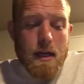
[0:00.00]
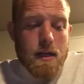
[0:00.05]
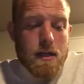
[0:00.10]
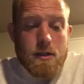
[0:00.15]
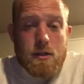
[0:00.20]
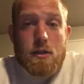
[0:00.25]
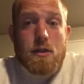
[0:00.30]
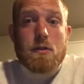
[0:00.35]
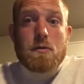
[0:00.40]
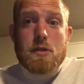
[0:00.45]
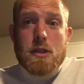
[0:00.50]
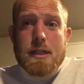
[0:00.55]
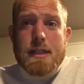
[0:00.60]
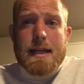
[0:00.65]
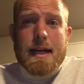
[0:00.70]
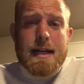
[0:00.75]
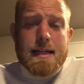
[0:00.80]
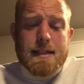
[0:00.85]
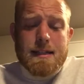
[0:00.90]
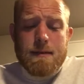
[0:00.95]
And so you would just
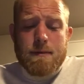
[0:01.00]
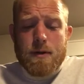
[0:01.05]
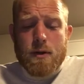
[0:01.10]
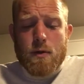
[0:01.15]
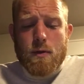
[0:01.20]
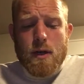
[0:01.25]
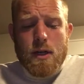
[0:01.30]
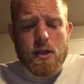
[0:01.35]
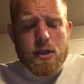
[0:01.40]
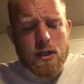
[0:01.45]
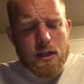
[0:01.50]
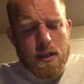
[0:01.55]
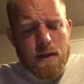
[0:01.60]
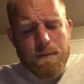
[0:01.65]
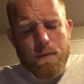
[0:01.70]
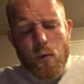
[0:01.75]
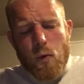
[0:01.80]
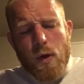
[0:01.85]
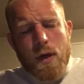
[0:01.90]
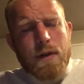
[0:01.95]
ask them the question.
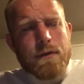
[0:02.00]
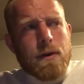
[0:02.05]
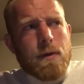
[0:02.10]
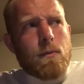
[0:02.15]
And one of